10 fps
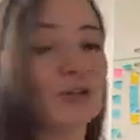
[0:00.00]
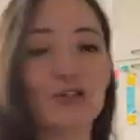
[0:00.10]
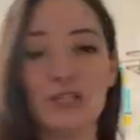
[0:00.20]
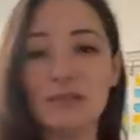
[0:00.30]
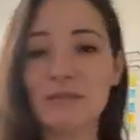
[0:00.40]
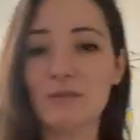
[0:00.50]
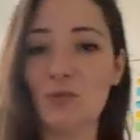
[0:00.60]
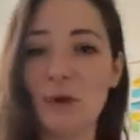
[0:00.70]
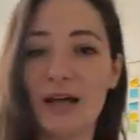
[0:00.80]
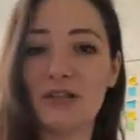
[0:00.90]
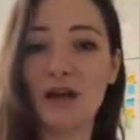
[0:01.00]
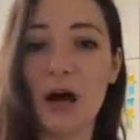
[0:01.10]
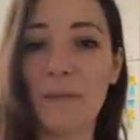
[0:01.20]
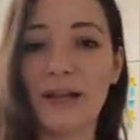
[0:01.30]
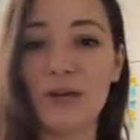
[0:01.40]
sometimes you wear a
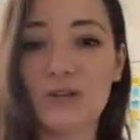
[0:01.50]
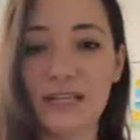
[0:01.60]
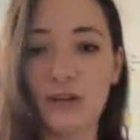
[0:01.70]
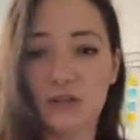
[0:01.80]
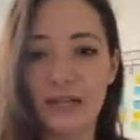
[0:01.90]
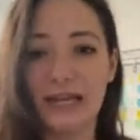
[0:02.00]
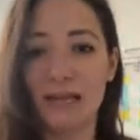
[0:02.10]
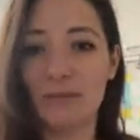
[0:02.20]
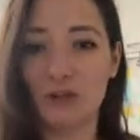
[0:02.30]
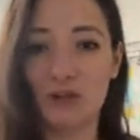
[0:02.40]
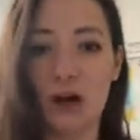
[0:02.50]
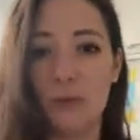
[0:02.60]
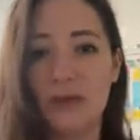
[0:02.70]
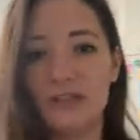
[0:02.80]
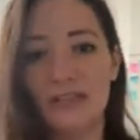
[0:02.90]
top and it looks like you're naked but you're not,
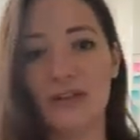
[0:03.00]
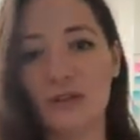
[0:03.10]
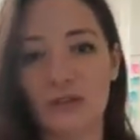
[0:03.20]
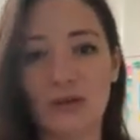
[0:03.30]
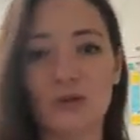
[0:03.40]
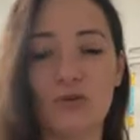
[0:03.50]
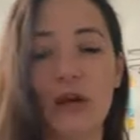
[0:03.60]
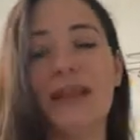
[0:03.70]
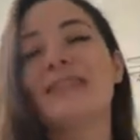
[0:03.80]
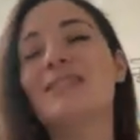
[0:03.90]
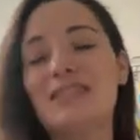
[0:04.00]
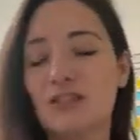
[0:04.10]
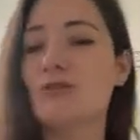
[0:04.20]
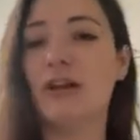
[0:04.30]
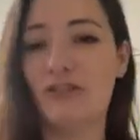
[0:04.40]
but it's just little strap. There's a
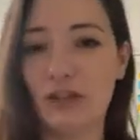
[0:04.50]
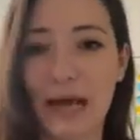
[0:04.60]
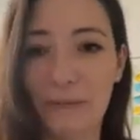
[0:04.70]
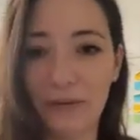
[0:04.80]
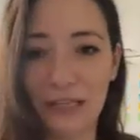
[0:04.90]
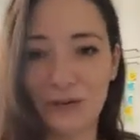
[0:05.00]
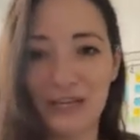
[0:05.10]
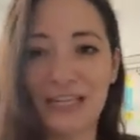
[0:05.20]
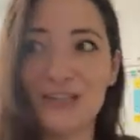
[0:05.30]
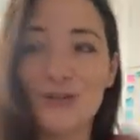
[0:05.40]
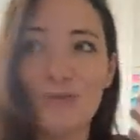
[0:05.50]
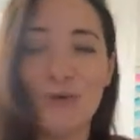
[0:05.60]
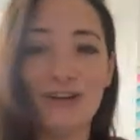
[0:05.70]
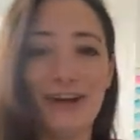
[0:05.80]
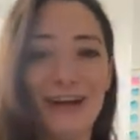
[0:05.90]
situation happening, okay? So you
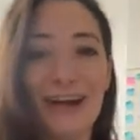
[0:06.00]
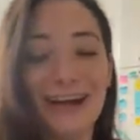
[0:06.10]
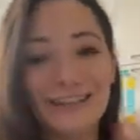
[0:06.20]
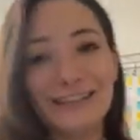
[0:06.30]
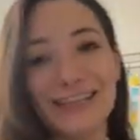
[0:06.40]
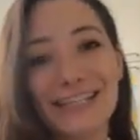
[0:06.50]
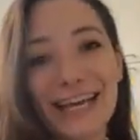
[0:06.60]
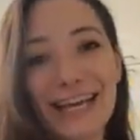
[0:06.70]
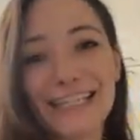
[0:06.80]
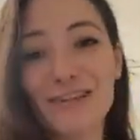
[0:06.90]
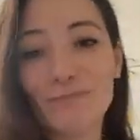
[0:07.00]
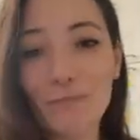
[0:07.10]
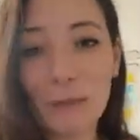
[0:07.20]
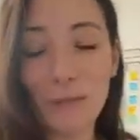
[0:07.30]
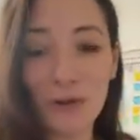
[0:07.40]
want to just give
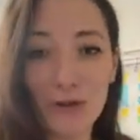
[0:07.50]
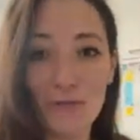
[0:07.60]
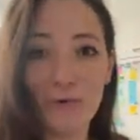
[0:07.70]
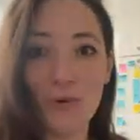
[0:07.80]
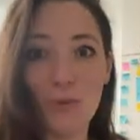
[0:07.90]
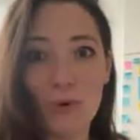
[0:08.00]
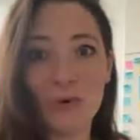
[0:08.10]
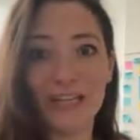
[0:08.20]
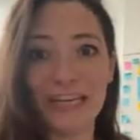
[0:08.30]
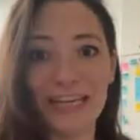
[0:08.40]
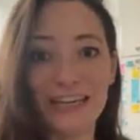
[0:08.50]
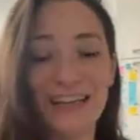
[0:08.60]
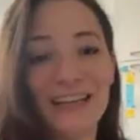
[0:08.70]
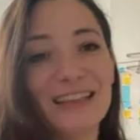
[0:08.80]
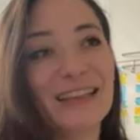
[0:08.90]
people a forewarning
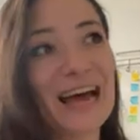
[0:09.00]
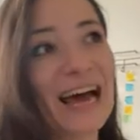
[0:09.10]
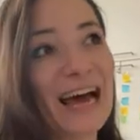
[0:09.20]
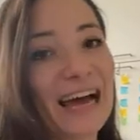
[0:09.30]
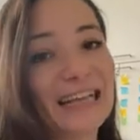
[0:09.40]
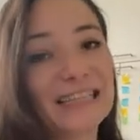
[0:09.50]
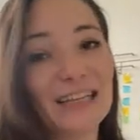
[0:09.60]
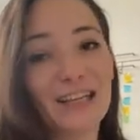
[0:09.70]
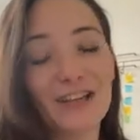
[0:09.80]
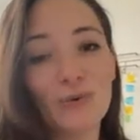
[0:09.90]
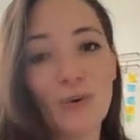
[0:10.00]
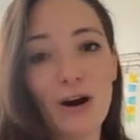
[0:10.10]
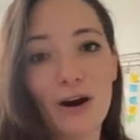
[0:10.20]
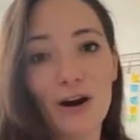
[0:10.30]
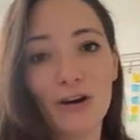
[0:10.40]
that you
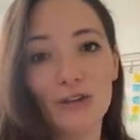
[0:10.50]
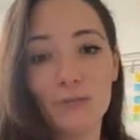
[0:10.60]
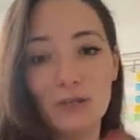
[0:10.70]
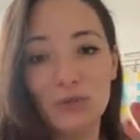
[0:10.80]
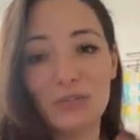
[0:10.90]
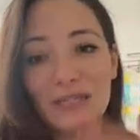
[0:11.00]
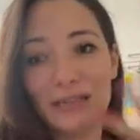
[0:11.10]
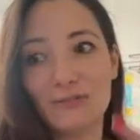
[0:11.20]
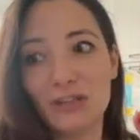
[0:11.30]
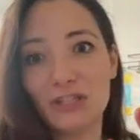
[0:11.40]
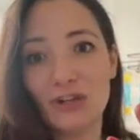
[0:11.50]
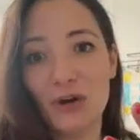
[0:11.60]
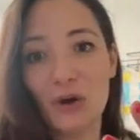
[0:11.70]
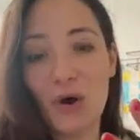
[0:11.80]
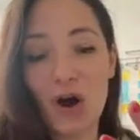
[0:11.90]
are going to be using this
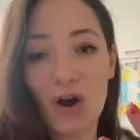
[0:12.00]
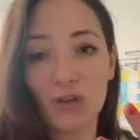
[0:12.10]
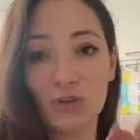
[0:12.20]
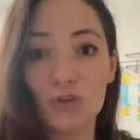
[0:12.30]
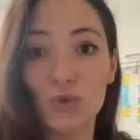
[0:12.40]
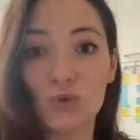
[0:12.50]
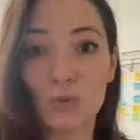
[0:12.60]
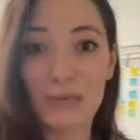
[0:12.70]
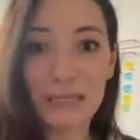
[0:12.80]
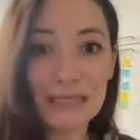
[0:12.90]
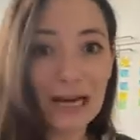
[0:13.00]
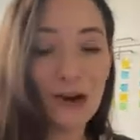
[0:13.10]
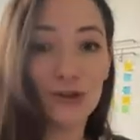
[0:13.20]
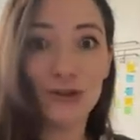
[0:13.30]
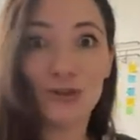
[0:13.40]
video on your social media,
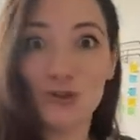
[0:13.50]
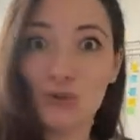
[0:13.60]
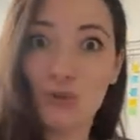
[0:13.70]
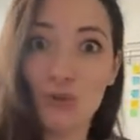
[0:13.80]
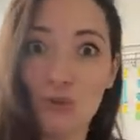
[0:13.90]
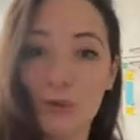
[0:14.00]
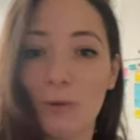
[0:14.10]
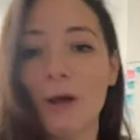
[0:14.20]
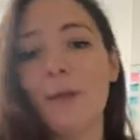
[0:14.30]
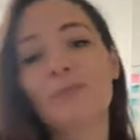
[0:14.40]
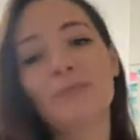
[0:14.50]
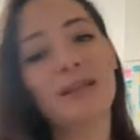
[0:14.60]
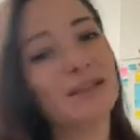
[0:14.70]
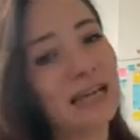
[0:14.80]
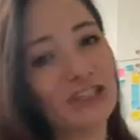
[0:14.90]
on your YouTube.
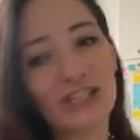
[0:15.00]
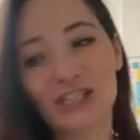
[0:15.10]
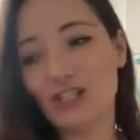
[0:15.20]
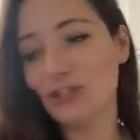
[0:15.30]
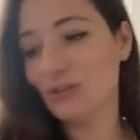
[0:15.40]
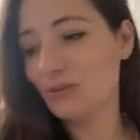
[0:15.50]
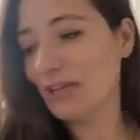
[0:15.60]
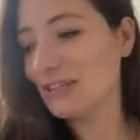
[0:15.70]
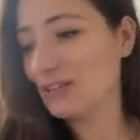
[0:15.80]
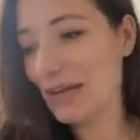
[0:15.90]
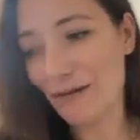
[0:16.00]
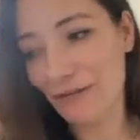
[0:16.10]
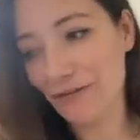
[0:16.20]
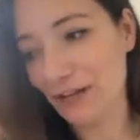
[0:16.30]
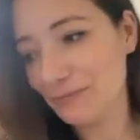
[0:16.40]
That's just how
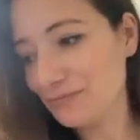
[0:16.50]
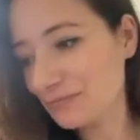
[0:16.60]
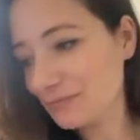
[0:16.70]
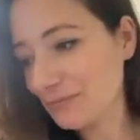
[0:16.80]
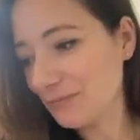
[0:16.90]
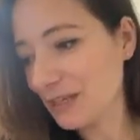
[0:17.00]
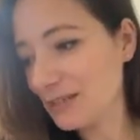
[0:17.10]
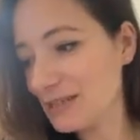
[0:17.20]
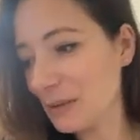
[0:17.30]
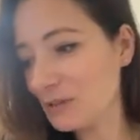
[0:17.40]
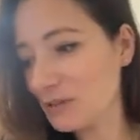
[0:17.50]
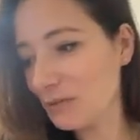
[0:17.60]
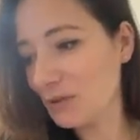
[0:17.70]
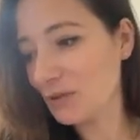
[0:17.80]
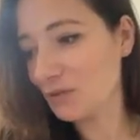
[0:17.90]
I feel. So that was
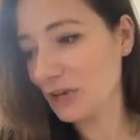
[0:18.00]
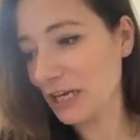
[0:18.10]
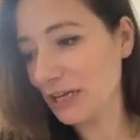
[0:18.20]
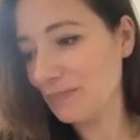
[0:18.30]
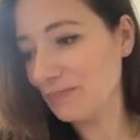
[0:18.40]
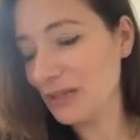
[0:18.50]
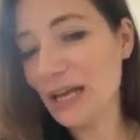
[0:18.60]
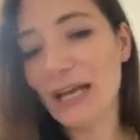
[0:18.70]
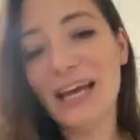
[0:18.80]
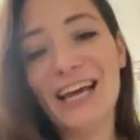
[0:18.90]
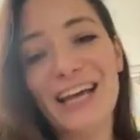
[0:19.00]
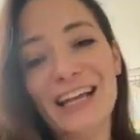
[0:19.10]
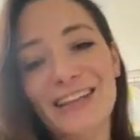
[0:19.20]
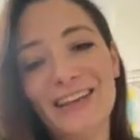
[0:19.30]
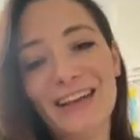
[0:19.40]
number 3.
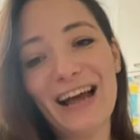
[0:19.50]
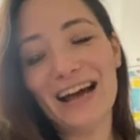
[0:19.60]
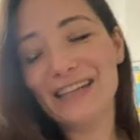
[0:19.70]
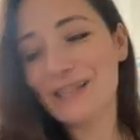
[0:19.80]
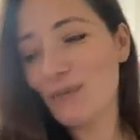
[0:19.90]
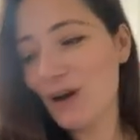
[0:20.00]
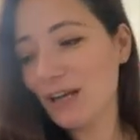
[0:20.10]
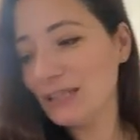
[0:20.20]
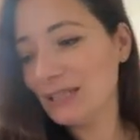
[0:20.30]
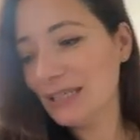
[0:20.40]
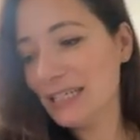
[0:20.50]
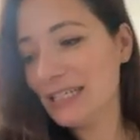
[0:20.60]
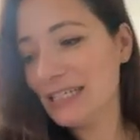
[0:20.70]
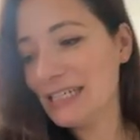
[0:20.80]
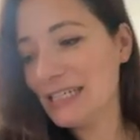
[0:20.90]
The last one
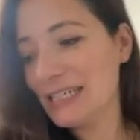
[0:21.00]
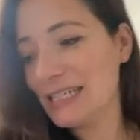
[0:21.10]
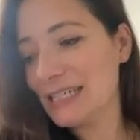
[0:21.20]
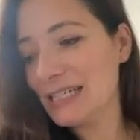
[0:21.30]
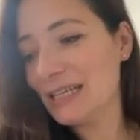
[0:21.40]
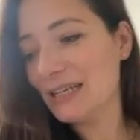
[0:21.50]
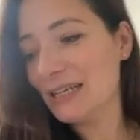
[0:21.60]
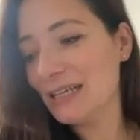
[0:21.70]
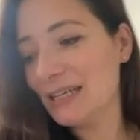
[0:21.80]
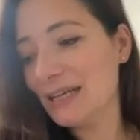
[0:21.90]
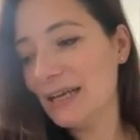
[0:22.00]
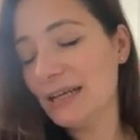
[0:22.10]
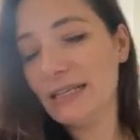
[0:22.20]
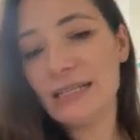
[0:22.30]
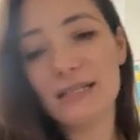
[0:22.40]
is,
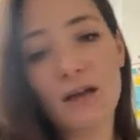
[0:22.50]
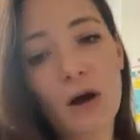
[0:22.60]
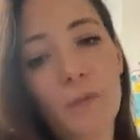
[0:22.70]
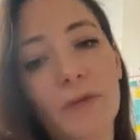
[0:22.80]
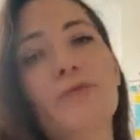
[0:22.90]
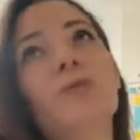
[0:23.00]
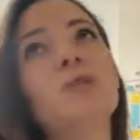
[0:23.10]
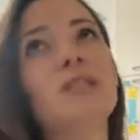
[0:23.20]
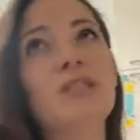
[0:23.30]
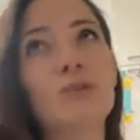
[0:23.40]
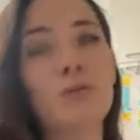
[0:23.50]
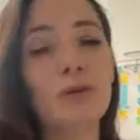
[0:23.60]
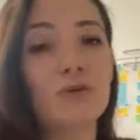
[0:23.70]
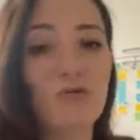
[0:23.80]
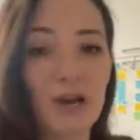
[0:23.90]
this is not before the interview, but
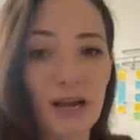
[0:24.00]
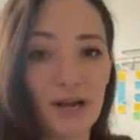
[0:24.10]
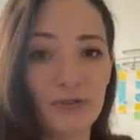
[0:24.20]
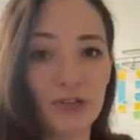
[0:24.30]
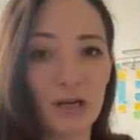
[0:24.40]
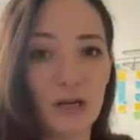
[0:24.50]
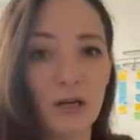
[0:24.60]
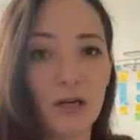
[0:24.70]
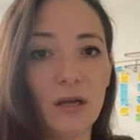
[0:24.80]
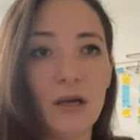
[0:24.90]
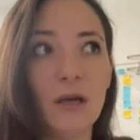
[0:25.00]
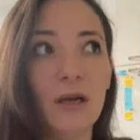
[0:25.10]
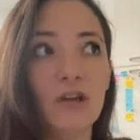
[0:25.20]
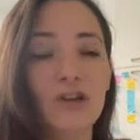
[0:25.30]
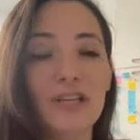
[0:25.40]
it's right after.
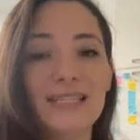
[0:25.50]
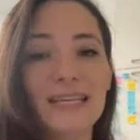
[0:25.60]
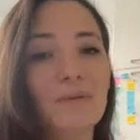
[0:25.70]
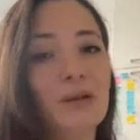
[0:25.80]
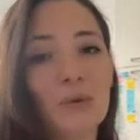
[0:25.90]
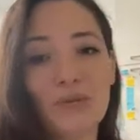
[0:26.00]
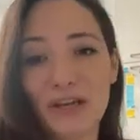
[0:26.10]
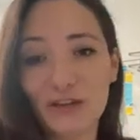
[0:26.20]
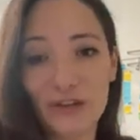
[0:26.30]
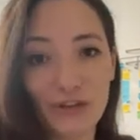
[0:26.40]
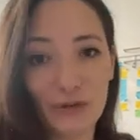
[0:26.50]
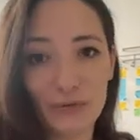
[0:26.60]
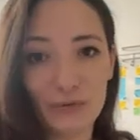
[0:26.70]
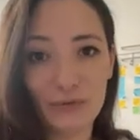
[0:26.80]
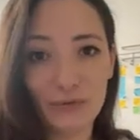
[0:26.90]
Send them a little thank you note.
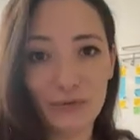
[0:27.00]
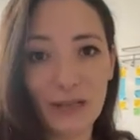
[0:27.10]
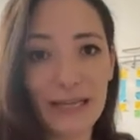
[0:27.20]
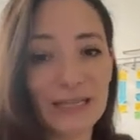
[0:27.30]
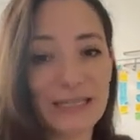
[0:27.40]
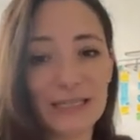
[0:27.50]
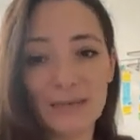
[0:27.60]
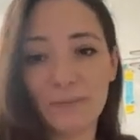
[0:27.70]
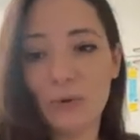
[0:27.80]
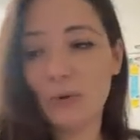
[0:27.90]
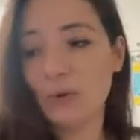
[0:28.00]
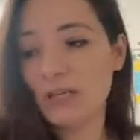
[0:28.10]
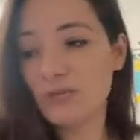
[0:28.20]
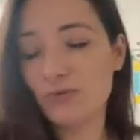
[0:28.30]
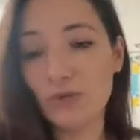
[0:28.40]
It's simple,
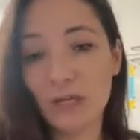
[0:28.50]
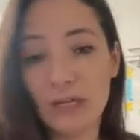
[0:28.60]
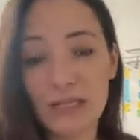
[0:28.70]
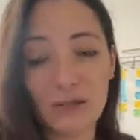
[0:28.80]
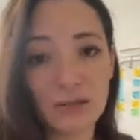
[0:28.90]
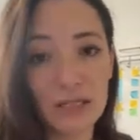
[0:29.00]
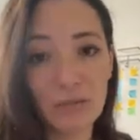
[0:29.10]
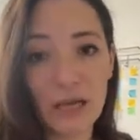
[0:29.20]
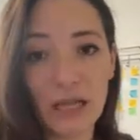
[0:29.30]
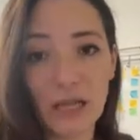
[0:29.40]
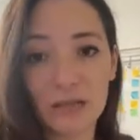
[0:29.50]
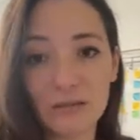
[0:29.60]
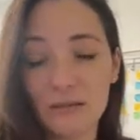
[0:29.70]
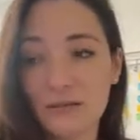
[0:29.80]
it's free, it's on email.